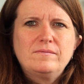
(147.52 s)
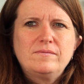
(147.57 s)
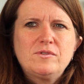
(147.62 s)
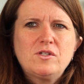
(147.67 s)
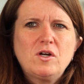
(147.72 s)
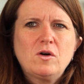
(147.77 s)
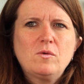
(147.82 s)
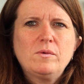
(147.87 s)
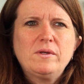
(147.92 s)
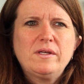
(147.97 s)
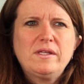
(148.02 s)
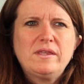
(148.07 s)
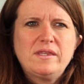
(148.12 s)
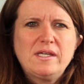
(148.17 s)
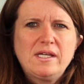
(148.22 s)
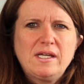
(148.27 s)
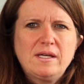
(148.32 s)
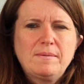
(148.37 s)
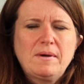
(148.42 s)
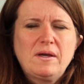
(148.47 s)
don't really
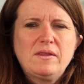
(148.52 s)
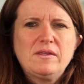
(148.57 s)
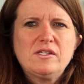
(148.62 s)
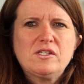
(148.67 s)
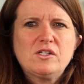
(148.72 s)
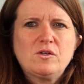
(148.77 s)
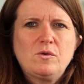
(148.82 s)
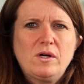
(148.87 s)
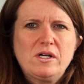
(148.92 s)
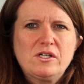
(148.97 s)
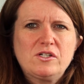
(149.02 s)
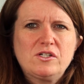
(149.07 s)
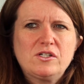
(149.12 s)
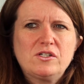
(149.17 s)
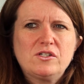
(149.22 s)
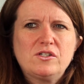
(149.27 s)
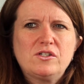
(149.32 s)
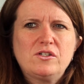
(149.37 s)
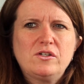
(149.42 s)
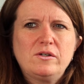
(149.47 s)
think about these
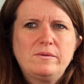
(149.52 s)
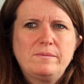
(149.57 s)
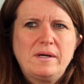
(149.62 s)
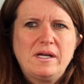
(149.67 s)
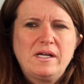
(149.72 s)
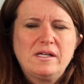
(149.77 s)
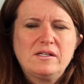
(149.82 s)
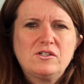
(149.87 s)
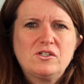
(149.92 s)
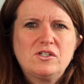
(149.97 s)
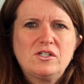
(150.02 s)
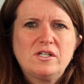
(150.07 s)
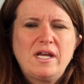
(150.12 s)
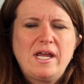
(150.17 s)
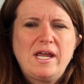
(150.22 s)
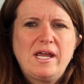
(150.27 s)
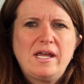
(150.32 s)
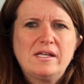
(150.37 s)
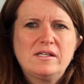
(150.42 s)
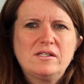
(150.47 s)
questions too much.
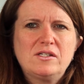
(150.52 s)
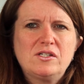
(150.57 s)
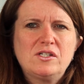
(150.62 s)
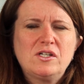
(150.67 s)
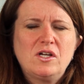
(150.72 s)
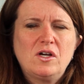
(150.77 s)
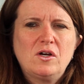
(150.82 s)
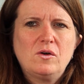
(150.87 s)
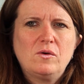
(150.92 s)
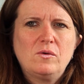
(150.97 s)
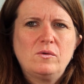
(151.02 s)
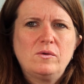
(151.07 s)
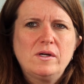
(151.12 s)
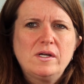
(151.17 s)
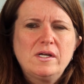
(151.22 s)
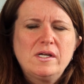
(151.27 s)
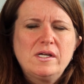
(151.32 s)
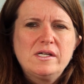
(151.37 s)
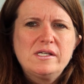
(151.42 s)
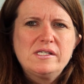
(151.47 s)
And so
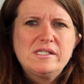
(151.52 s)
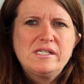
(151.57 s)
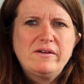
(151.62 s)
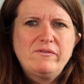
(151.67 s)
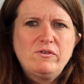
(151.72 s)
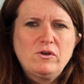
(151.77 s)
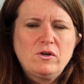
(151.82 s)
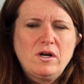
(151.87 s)
several